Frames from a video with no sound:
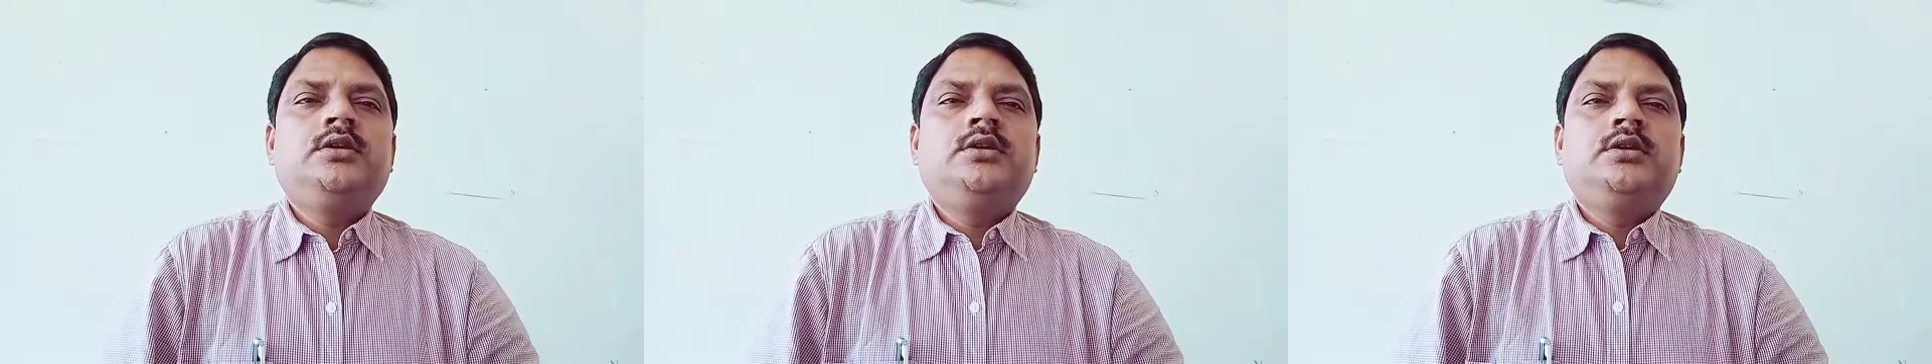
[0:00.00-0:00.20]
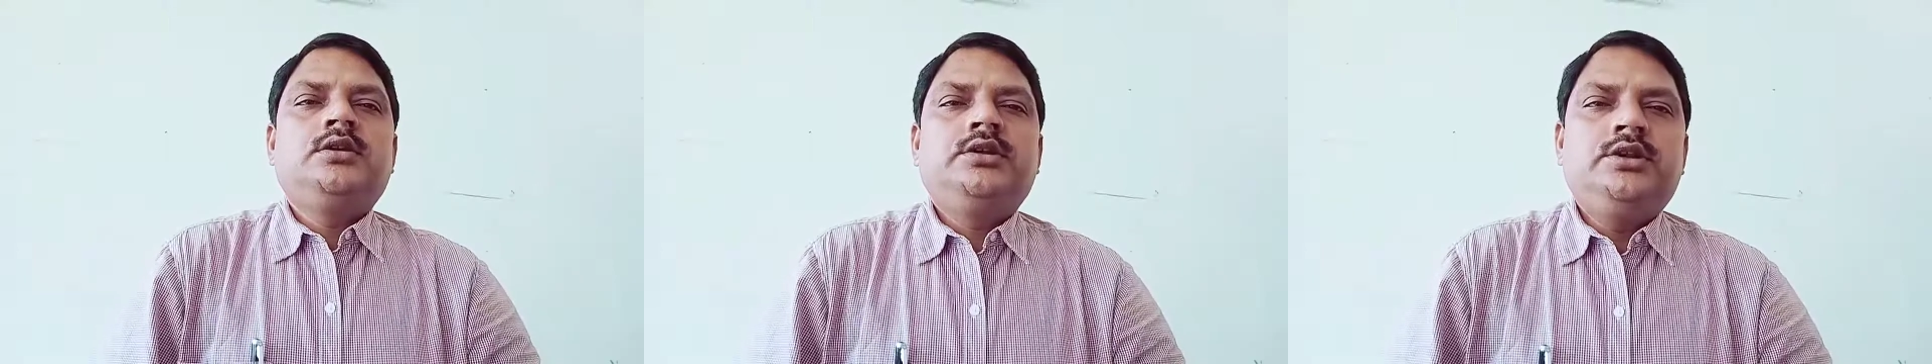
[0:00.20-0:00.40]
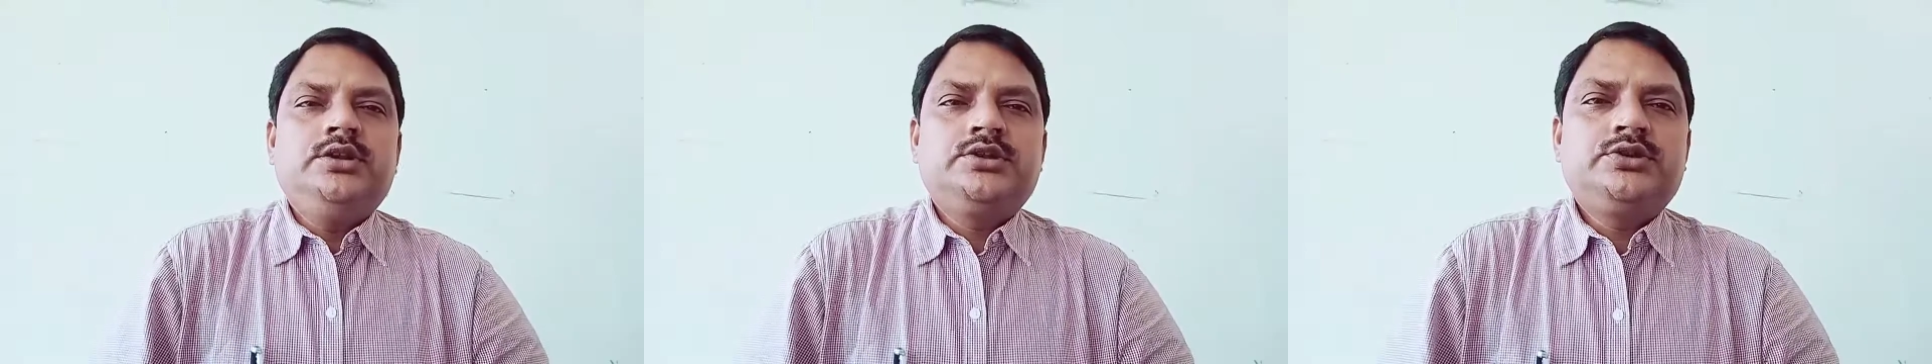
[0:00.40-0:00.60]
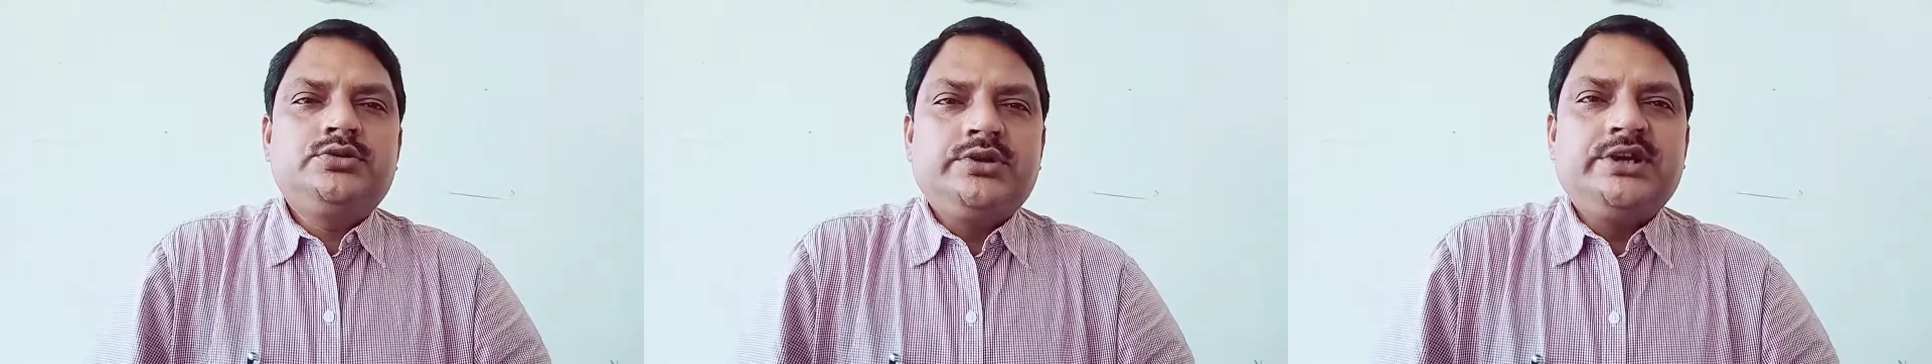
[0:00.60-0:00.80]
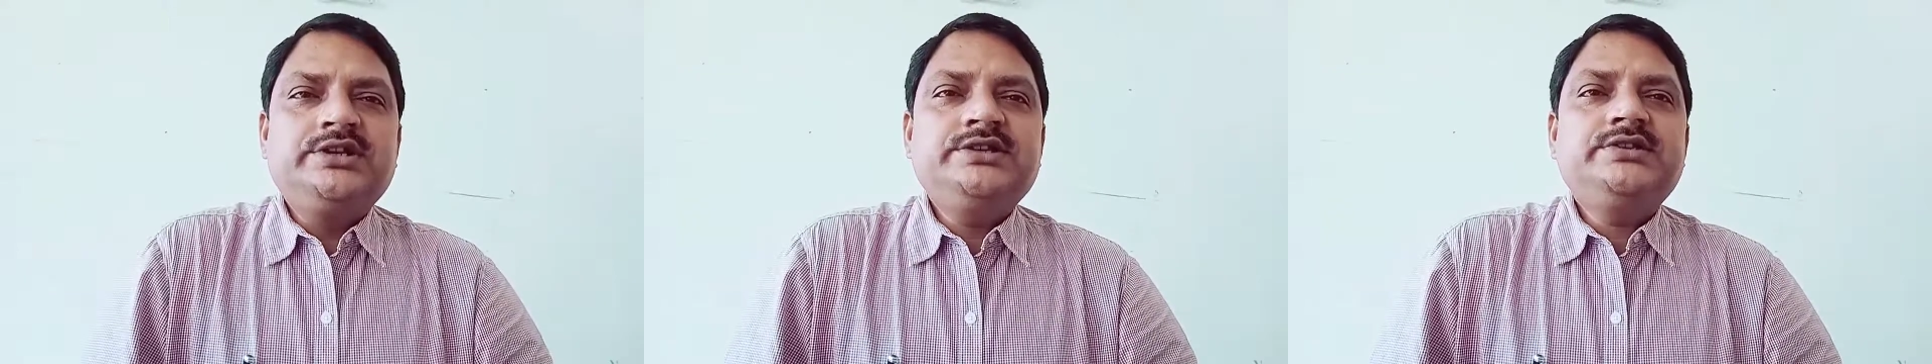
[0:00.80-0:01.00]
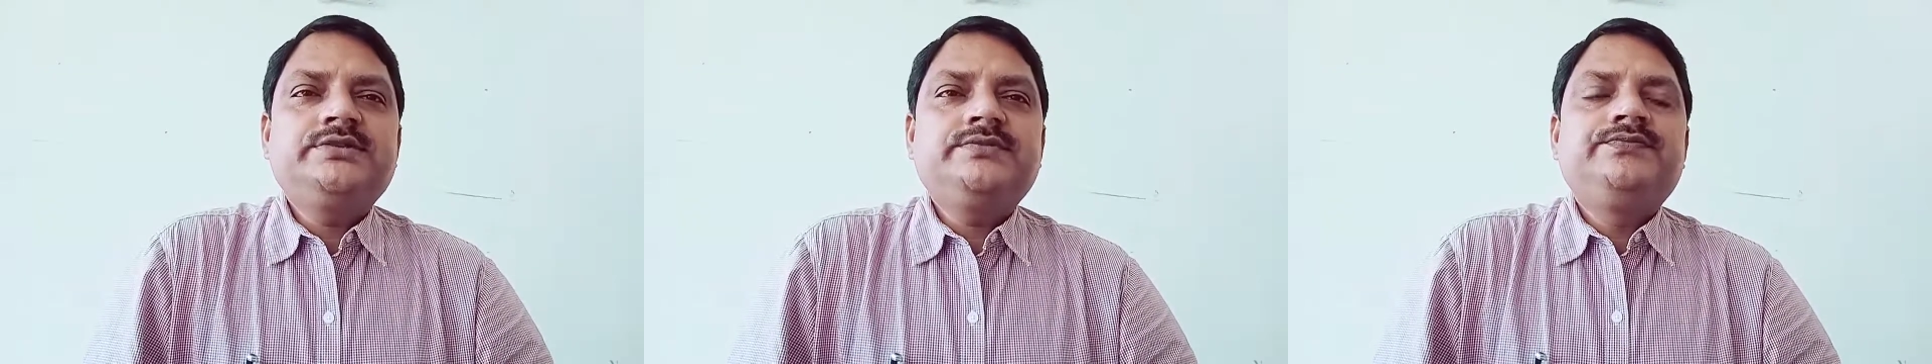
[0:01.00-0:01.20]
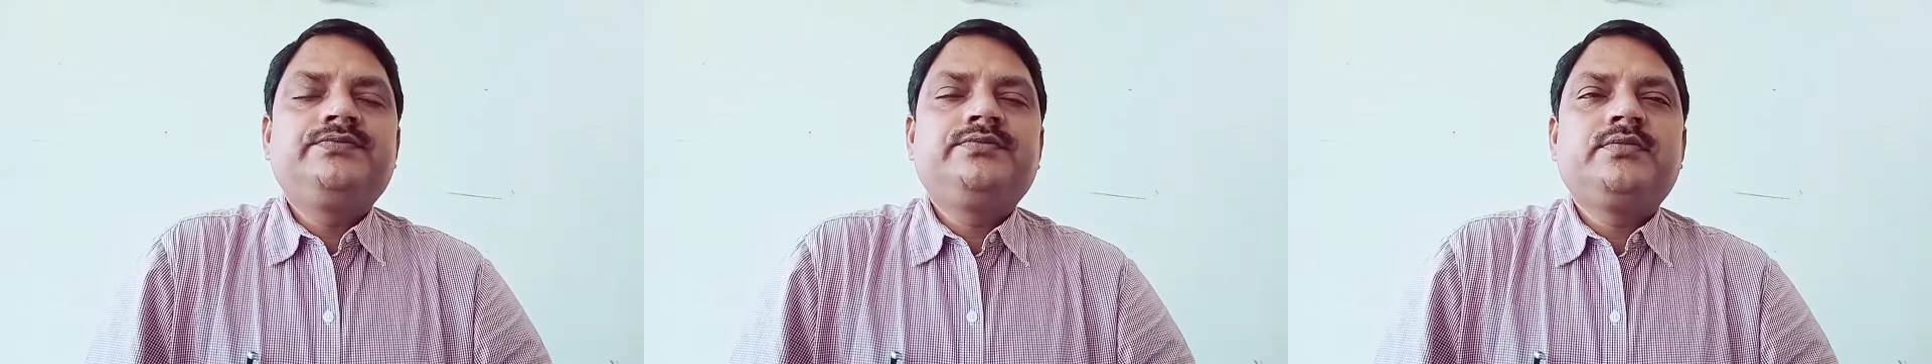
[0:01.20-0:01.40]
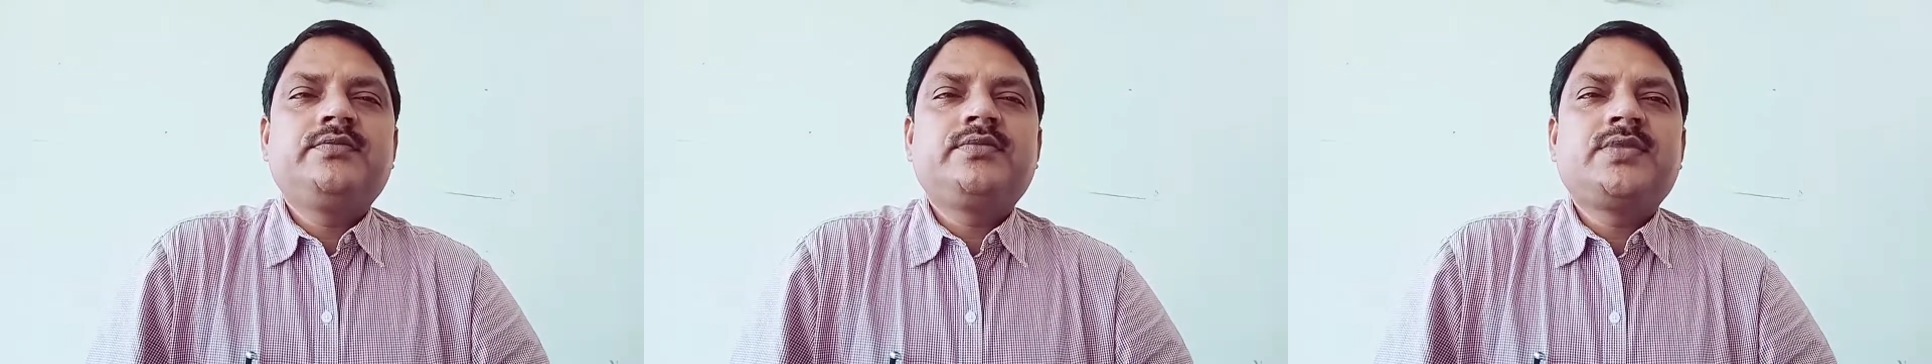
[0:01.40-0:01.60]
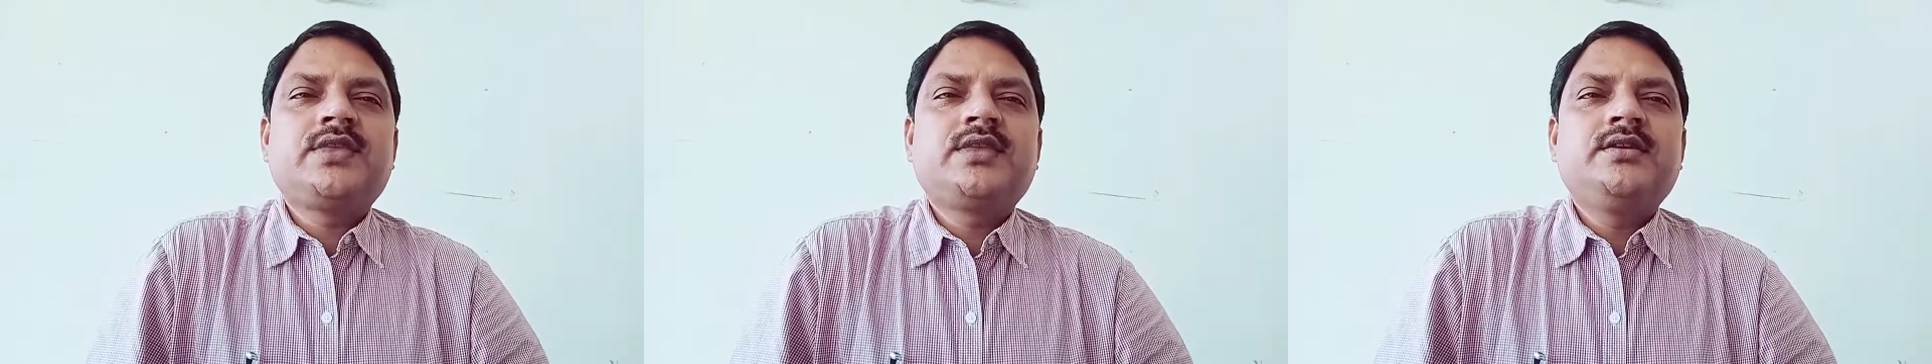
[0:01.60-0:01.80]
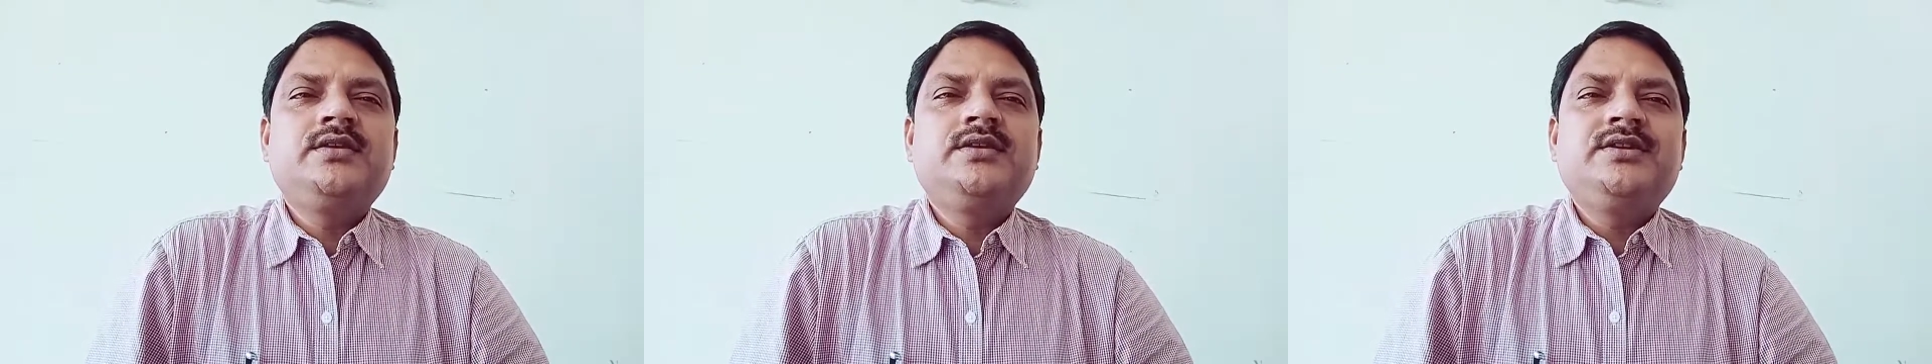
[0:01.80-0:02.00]
Dear students,
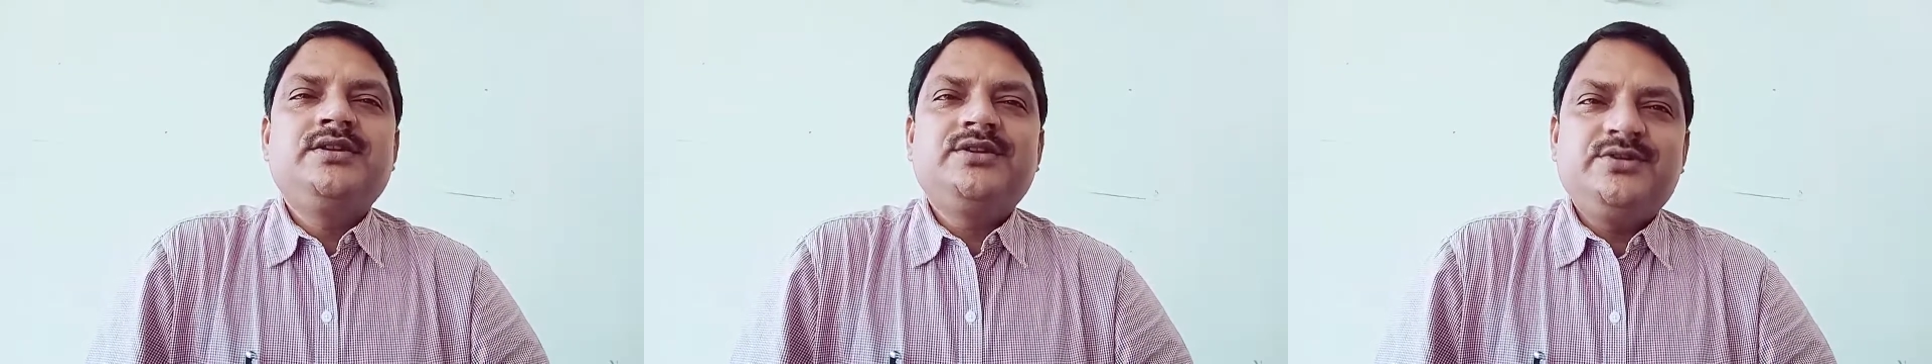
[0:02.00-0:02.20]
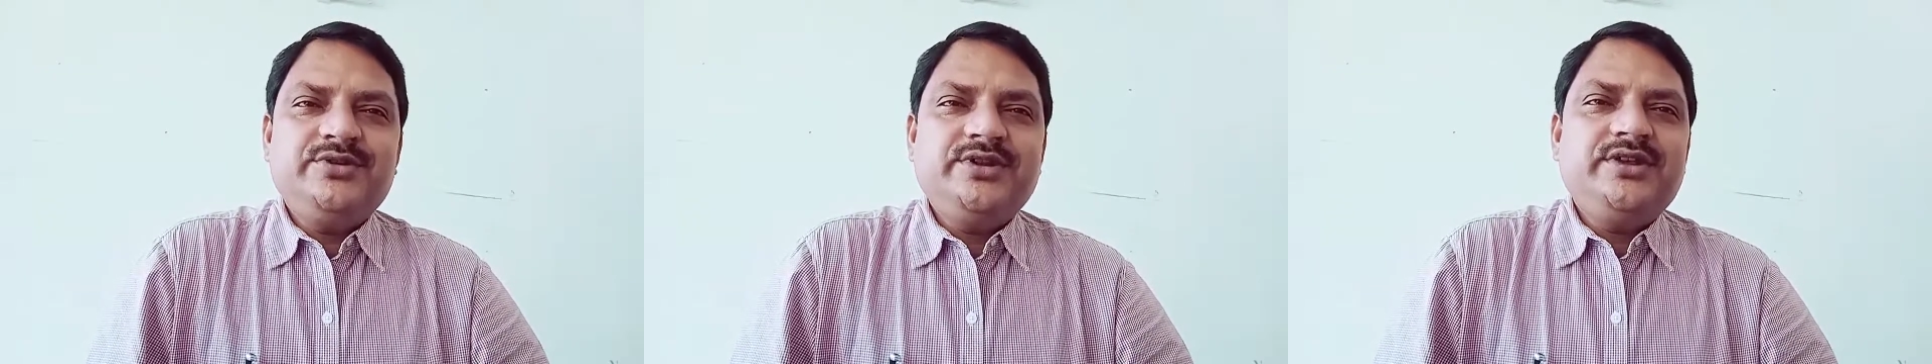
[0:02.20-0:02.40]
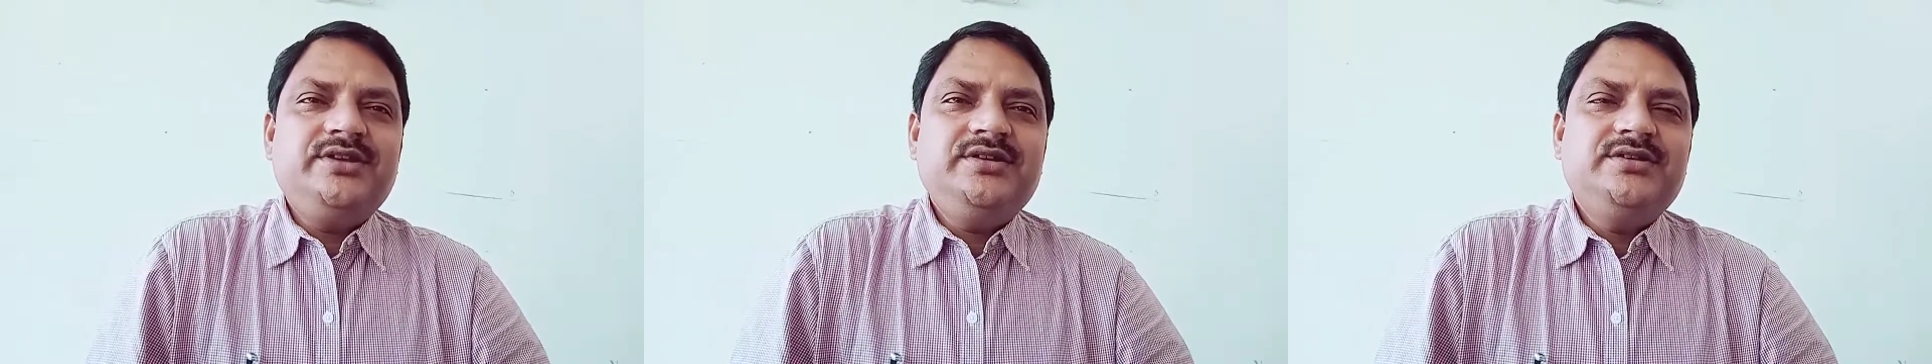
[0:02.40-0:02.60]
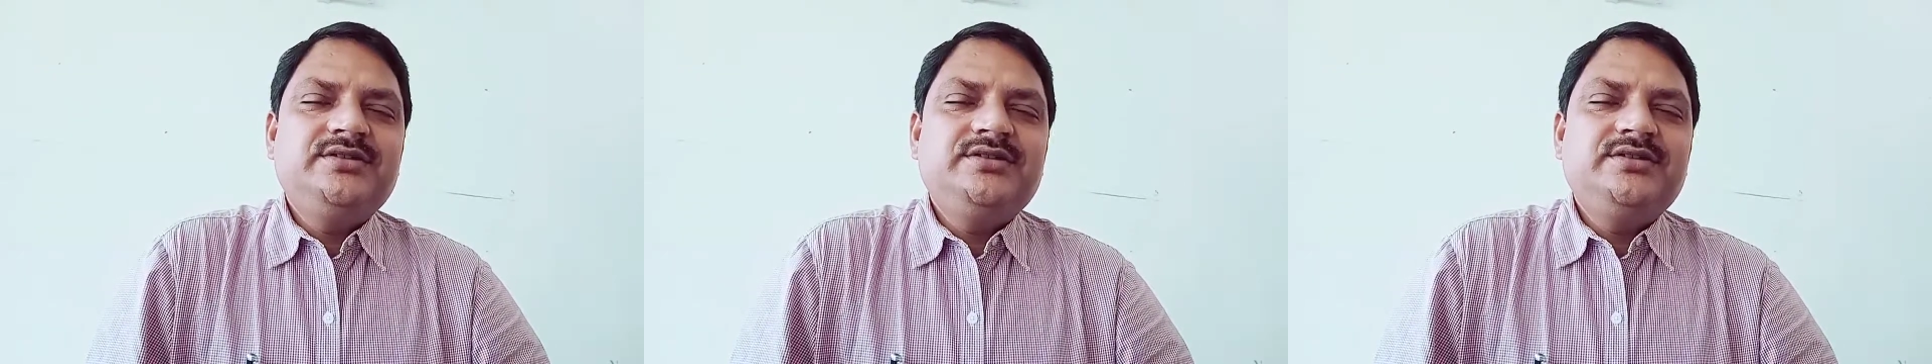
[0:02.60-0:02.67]
today